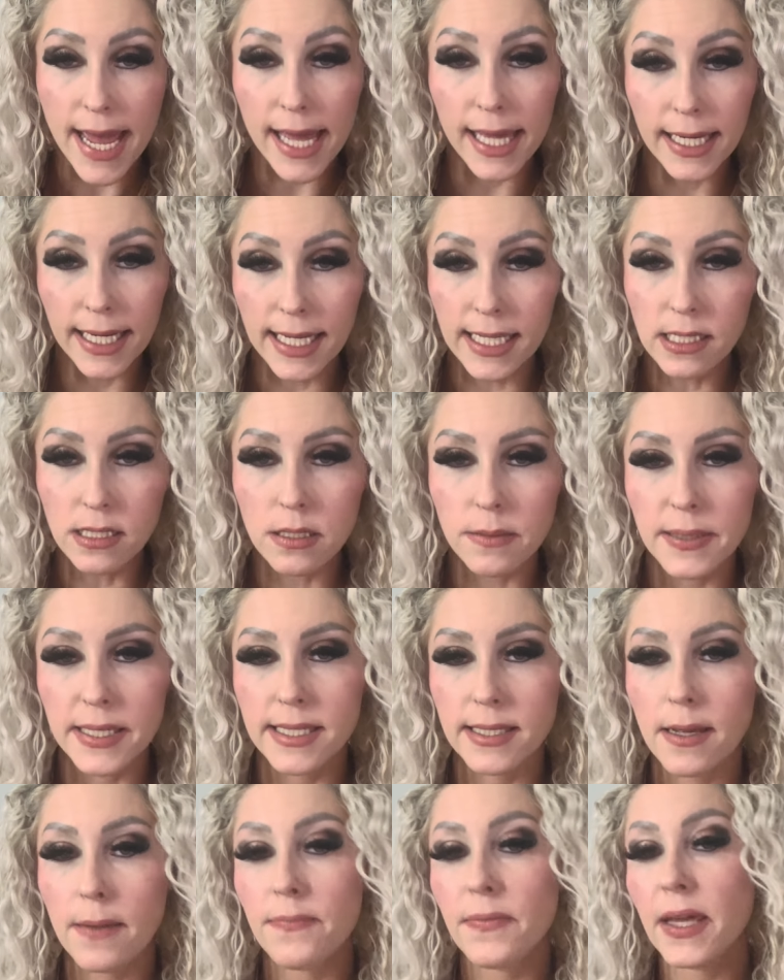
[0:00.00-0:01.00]
It needs to
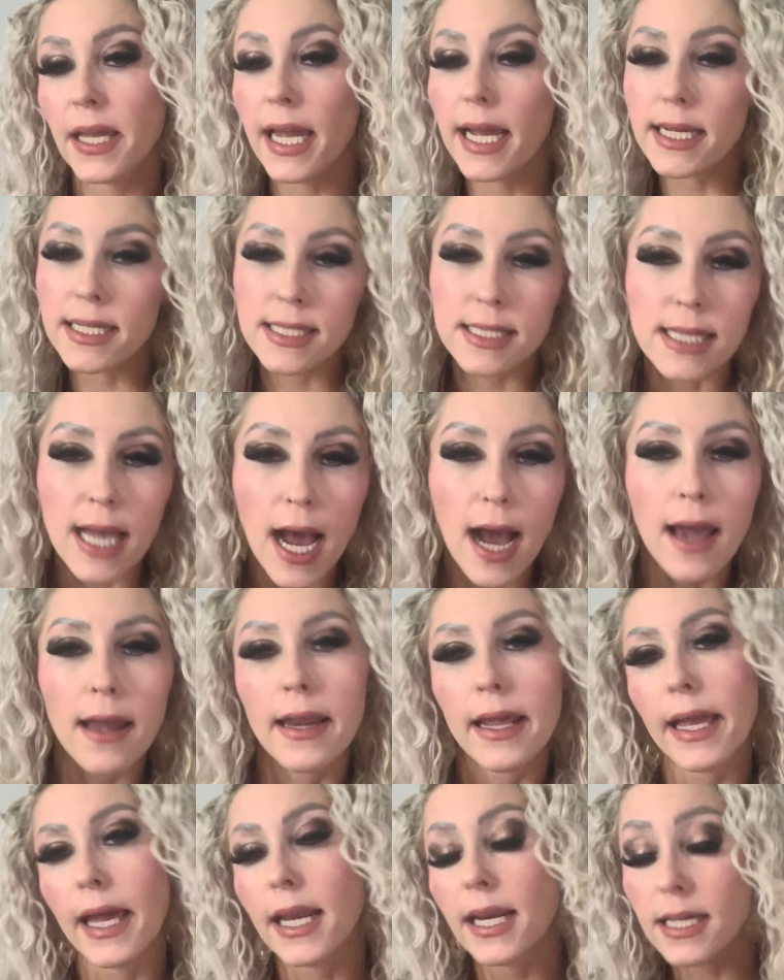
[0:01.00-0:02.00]
be something
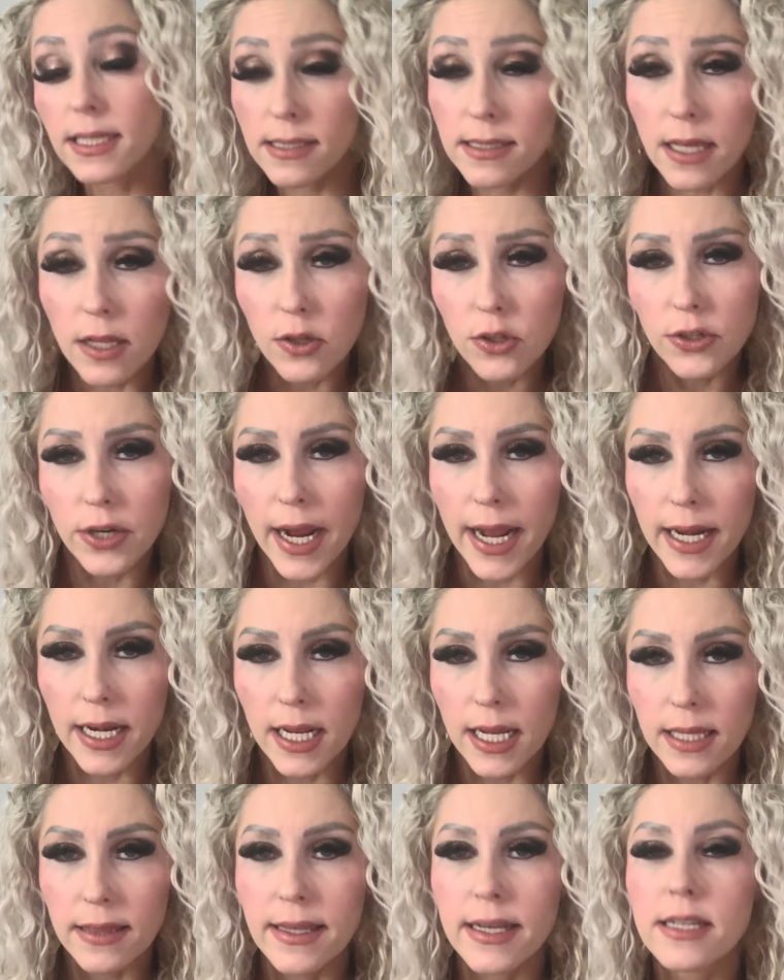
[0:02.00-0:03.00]
exciting and exhilarating